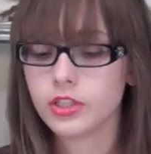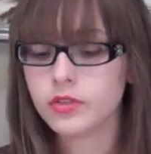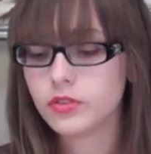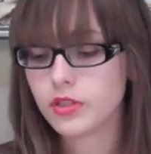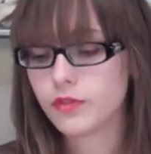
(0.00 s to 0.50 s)
and
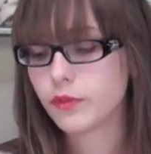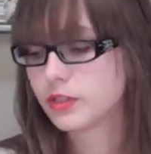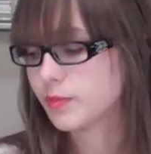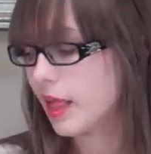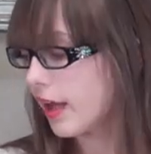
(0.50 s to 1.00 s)
you use it for
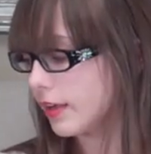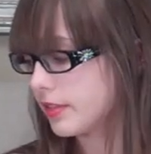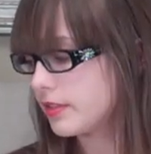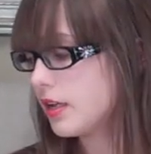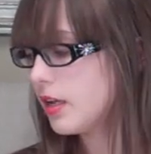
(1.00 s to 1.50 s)

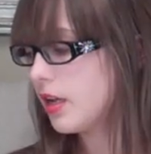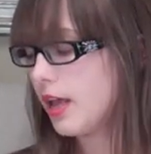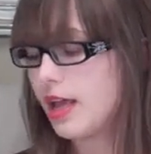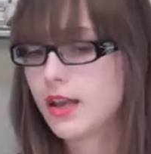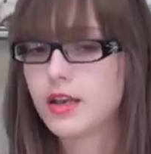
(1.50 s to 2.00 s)
splatters.
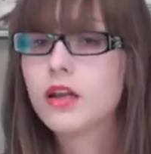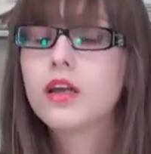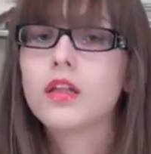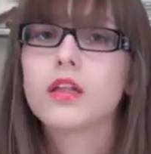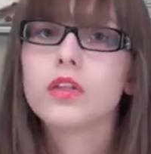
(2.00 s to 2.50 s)
And
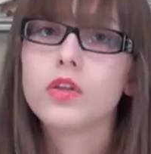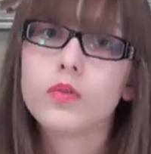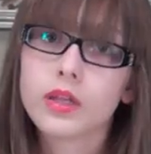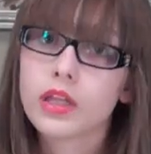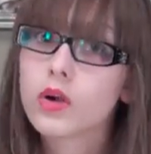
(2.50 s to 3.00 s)

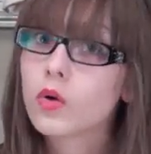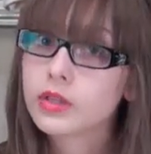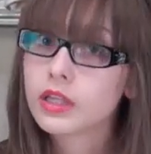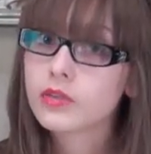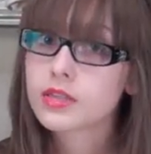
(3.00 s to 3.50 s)
you really
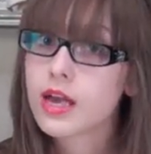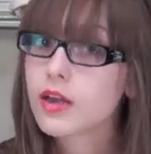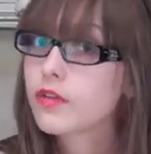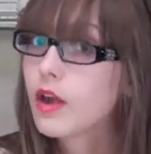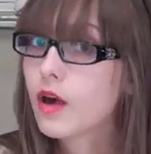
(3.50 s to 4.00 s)
only use
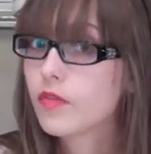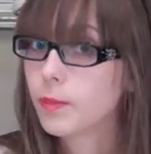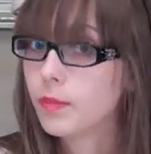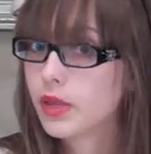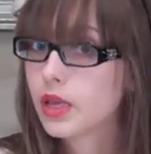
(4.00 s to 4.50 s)
that if you have a
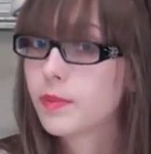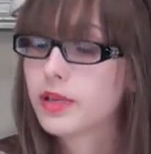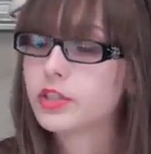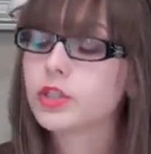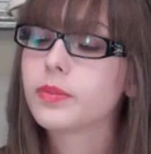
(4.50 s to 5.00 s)
big
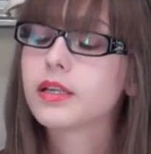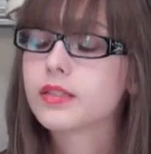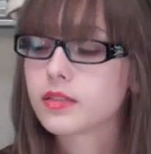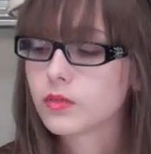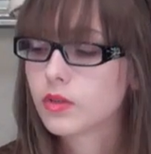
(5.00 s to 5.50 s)
picture,
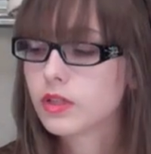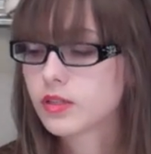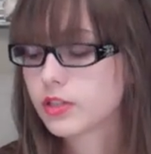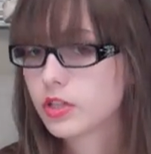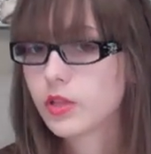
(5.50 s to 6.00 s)
because
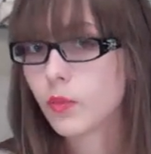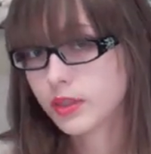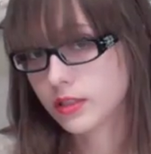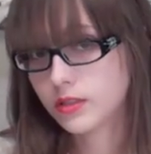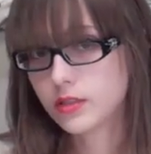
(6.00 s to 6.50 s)
essentially
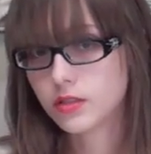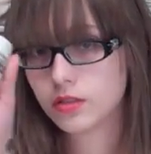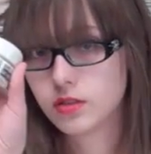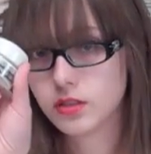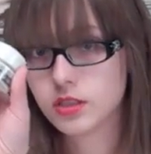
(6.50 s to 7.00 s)
what this
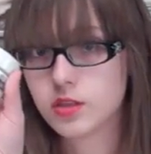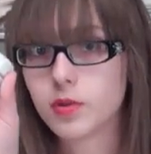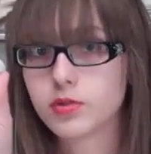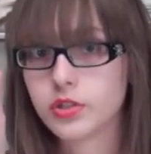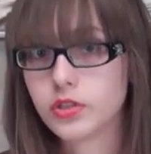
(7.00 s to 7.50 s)
is
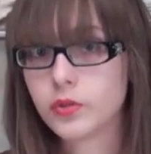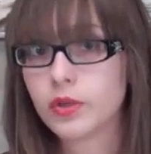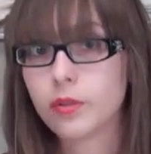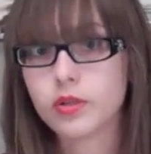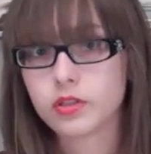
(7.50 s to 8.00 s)
supposed to do
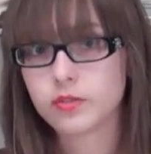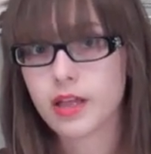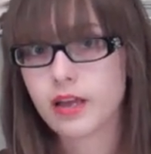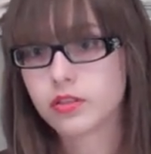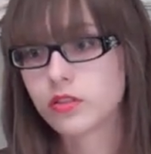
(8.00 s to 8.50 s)
when you put the
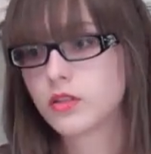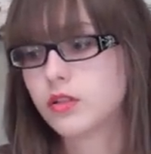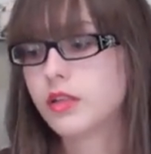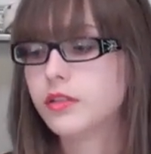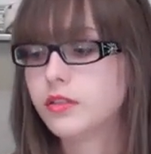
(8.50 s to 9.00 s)
splatters
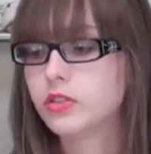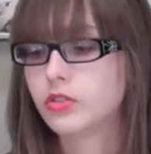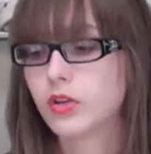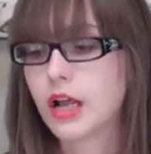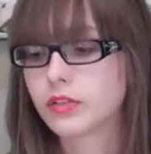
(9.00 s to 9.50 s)
on, it
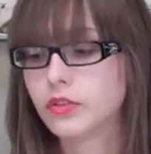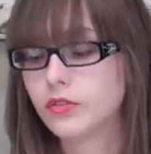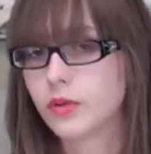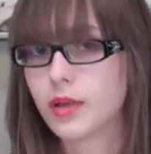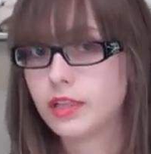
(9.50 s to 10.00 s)
distracts you
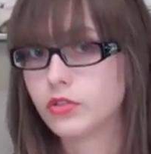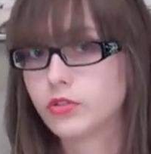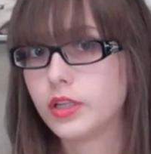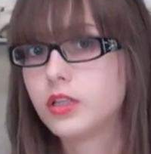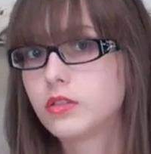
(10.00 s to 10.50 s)
from any
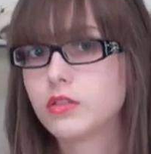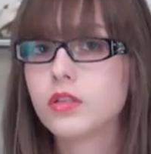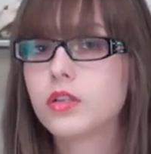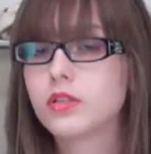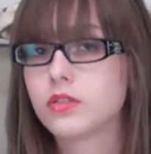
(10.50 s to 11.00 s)
streaks.
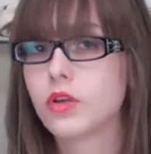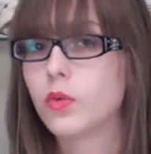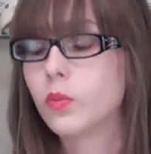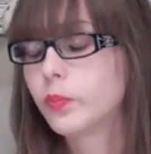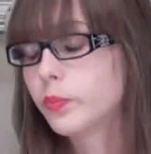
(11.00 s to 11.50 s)

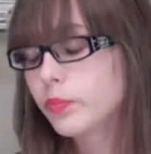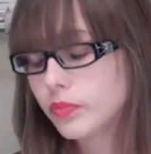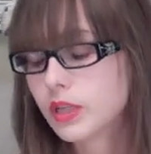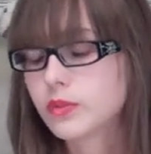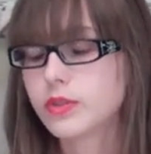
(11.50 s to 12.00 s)
So
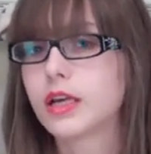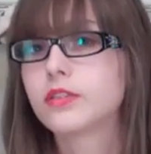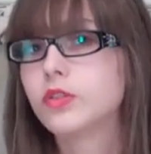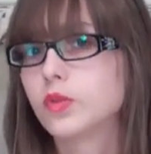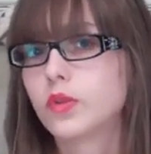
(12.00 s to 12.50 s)
that's what
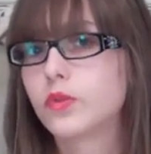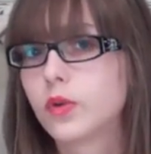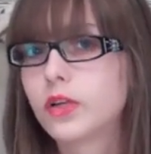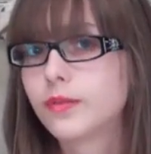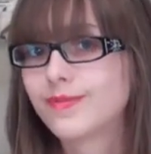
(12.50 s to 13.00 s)
that's useful for.